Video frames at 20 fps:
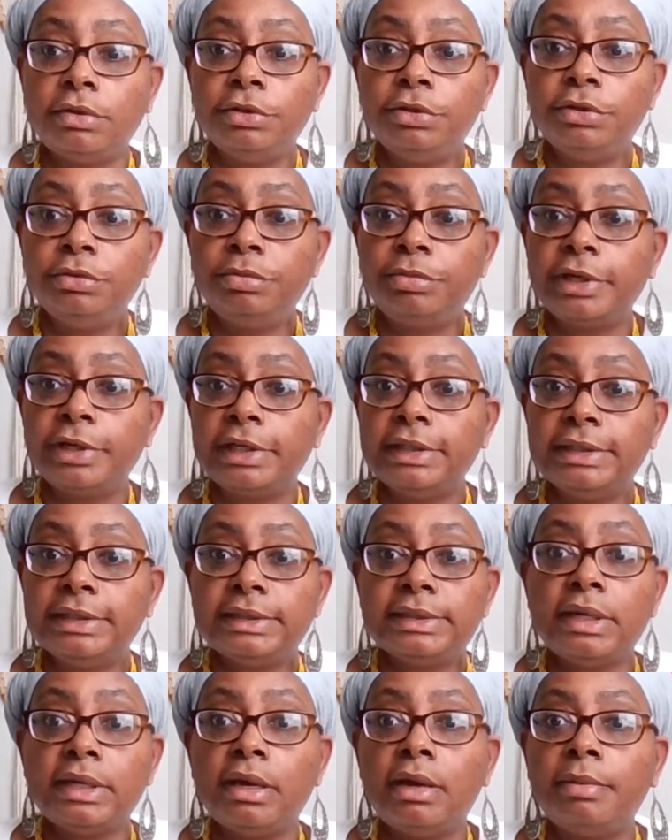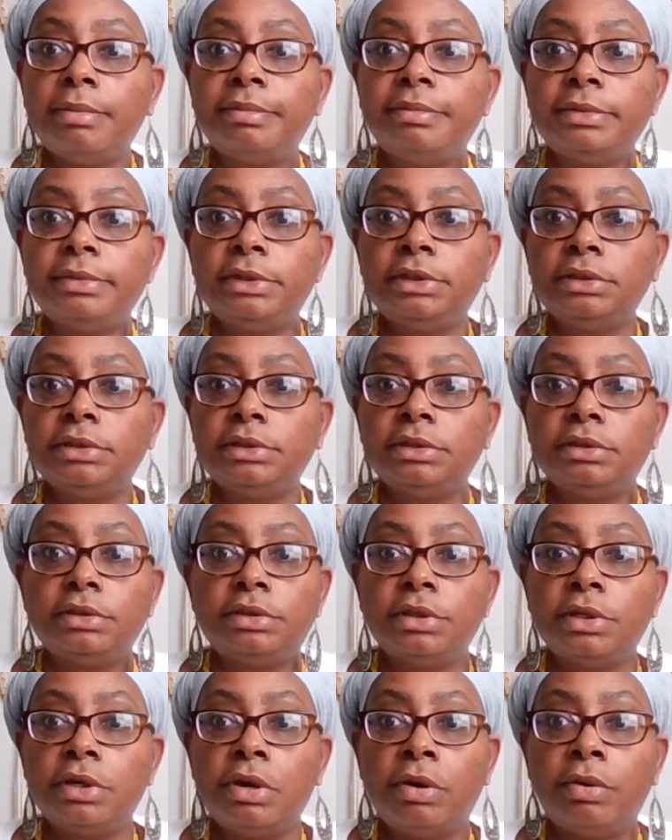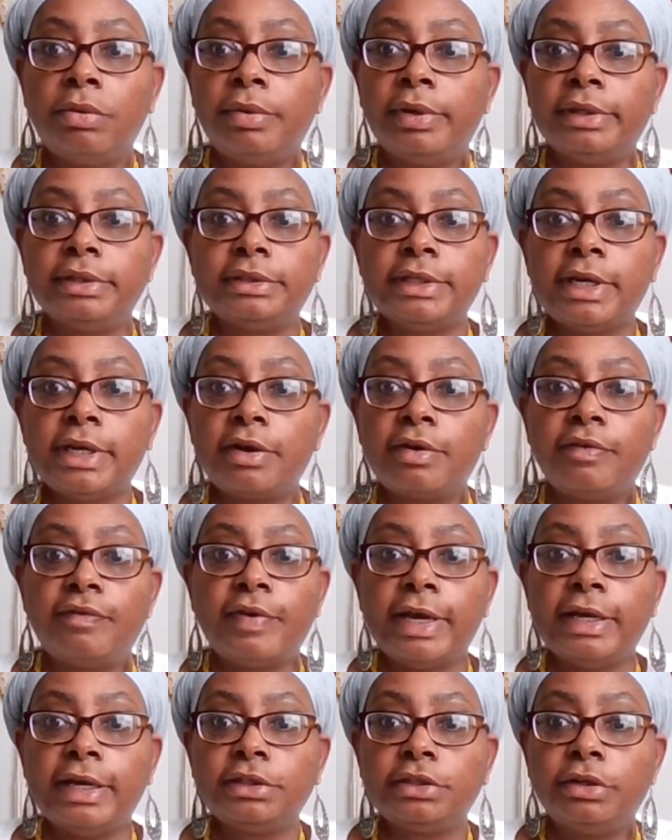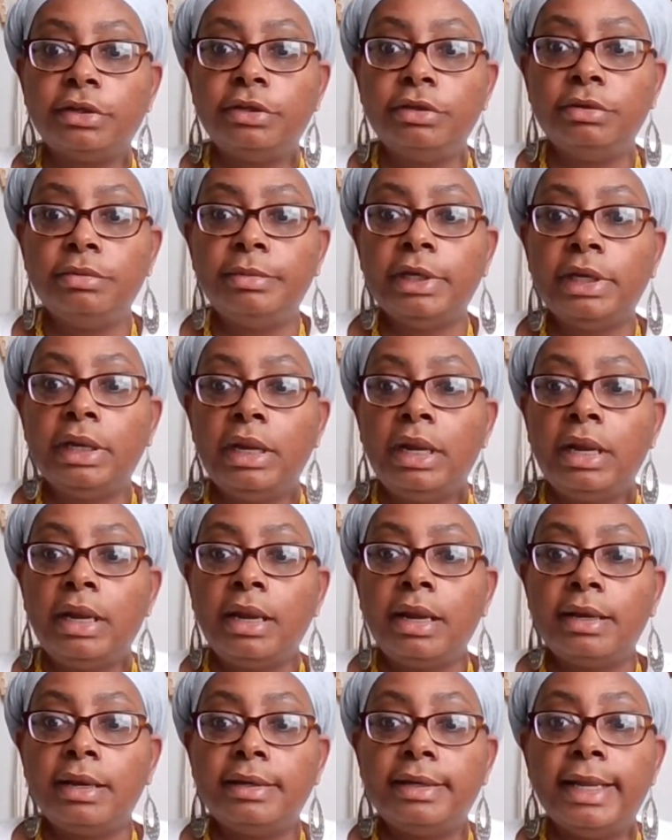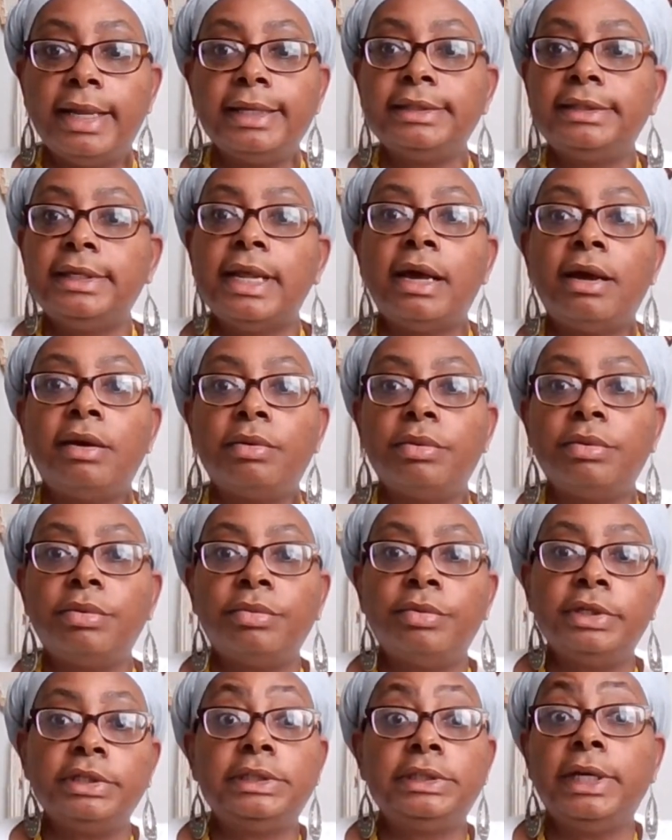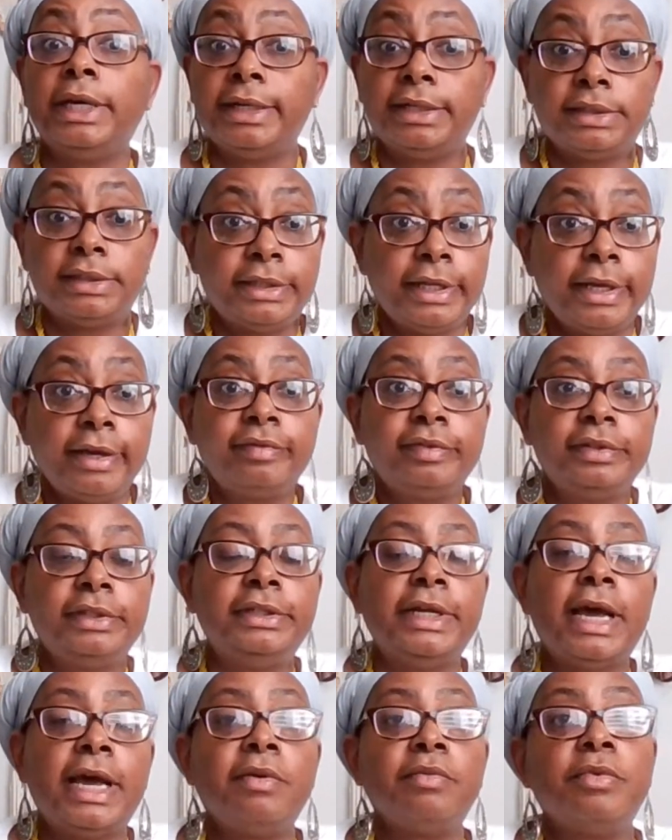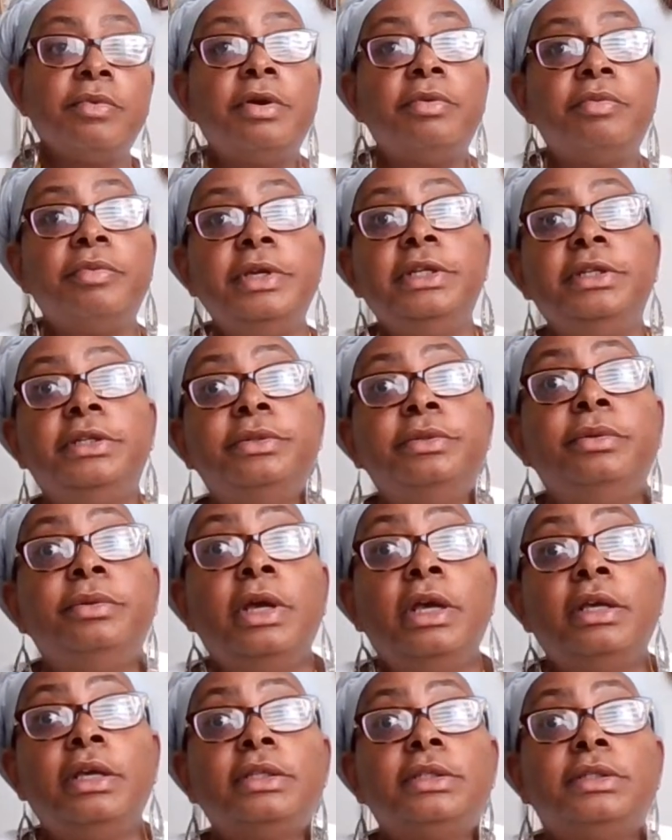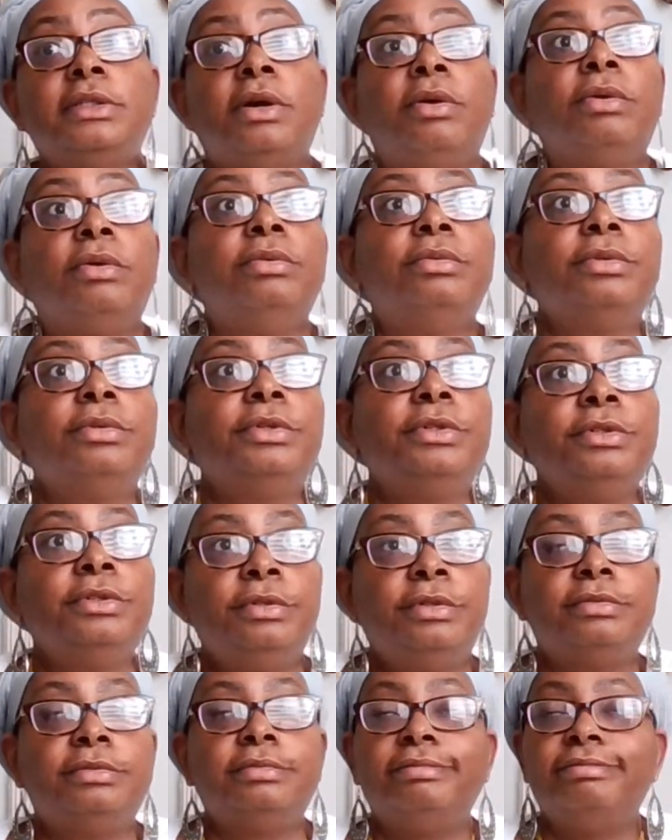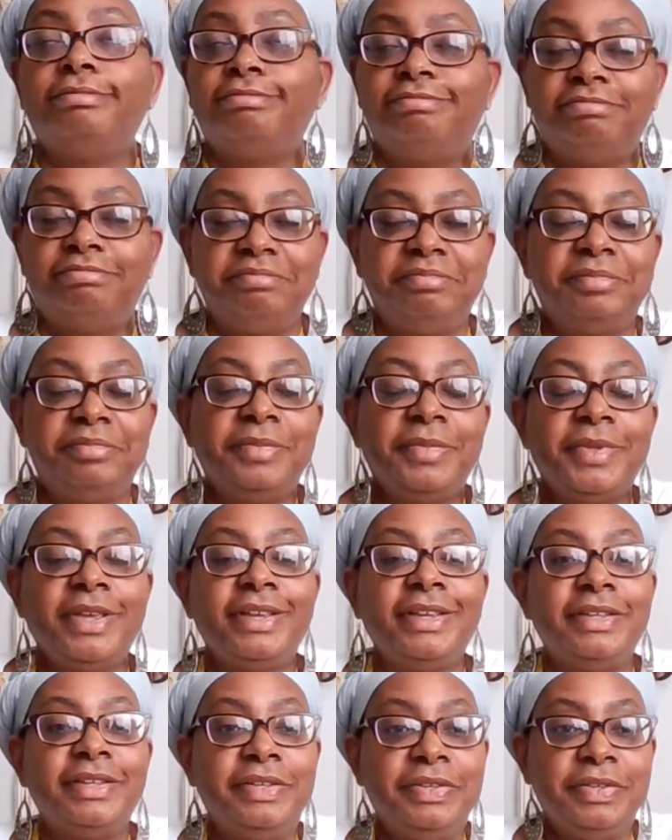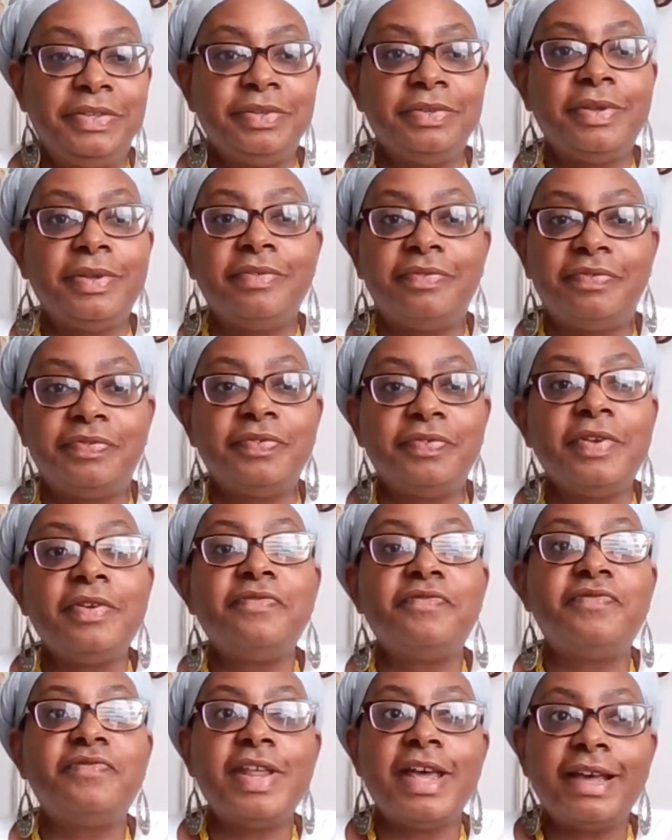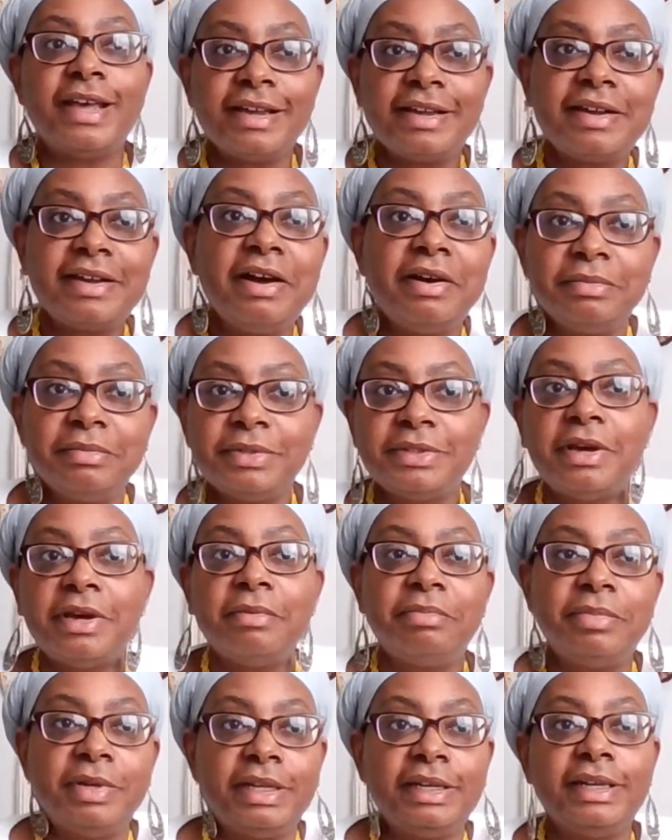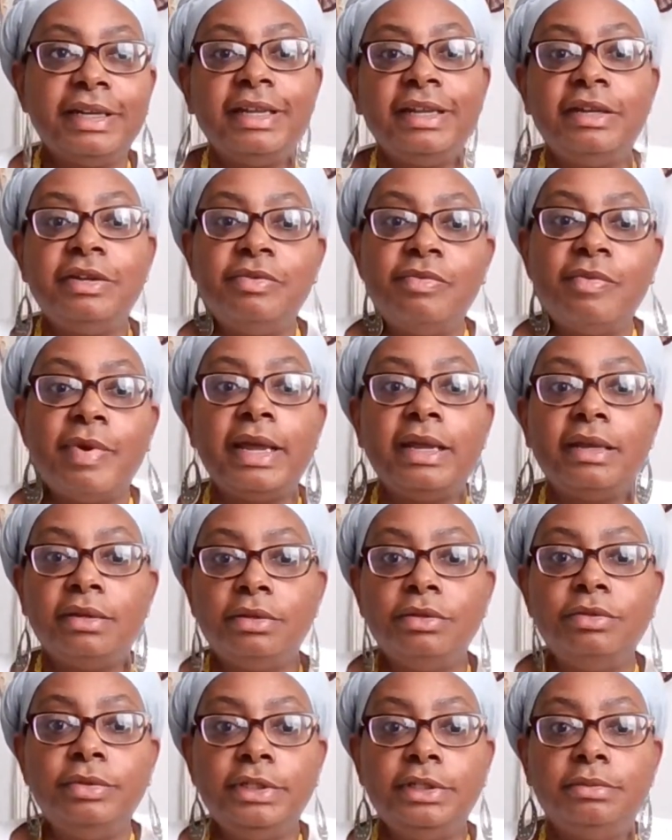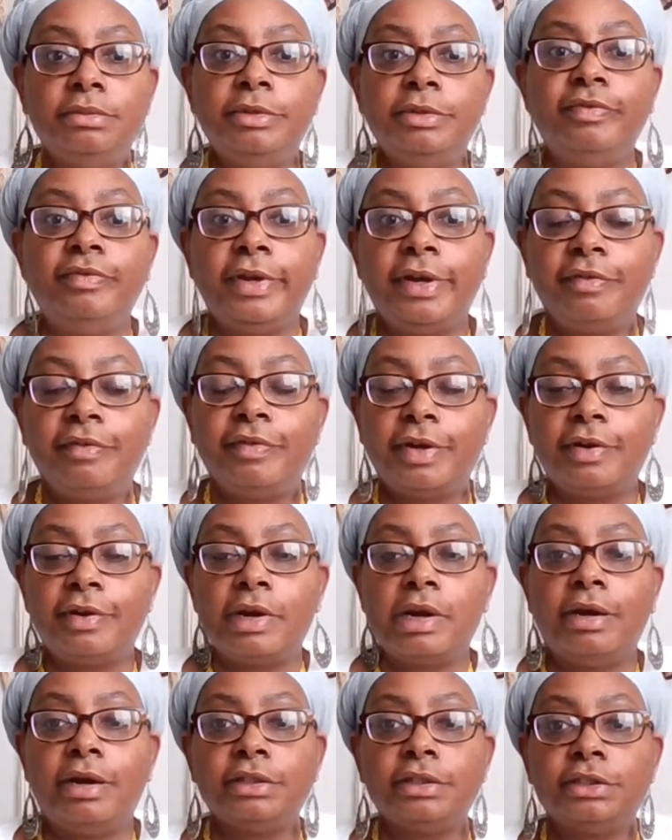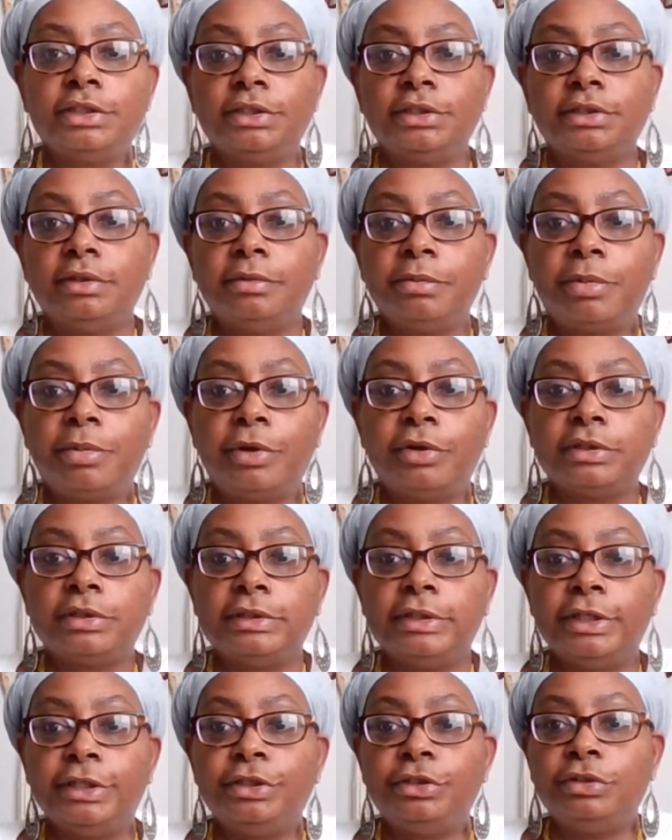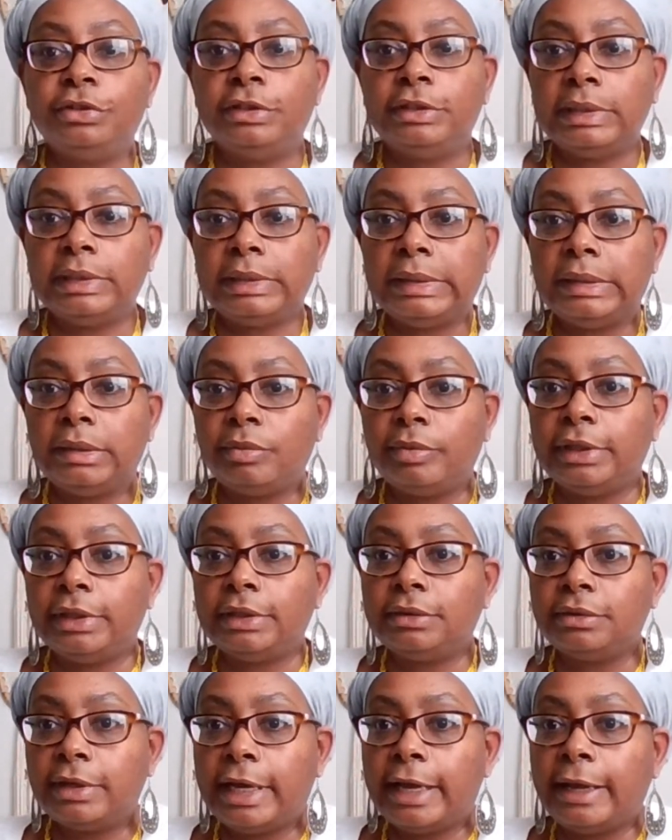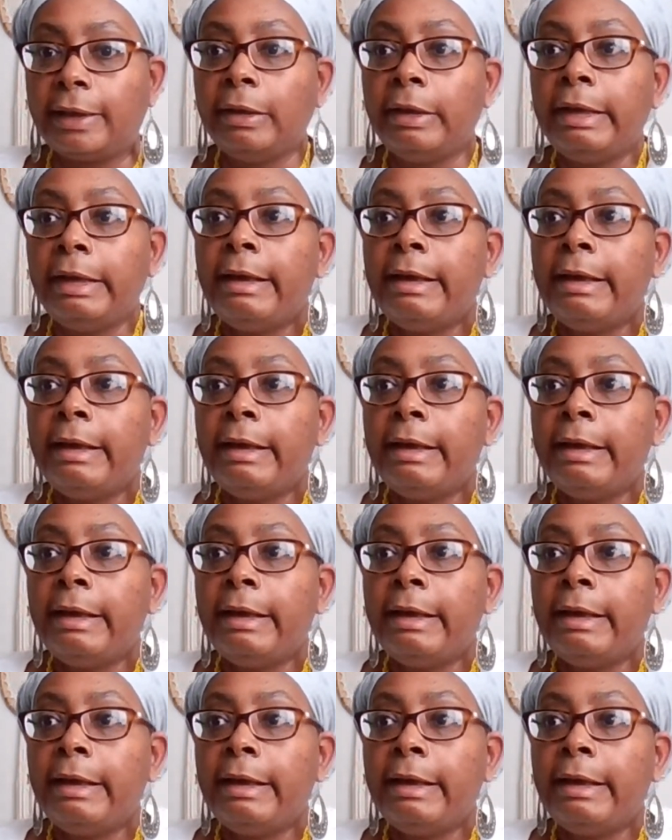you bring this up to go and sacrifice a human, that's not what's done. It's definitely not what we do. So if that comes up in any way, you need to be very, very cautious of the person that you're dealing with. Okay,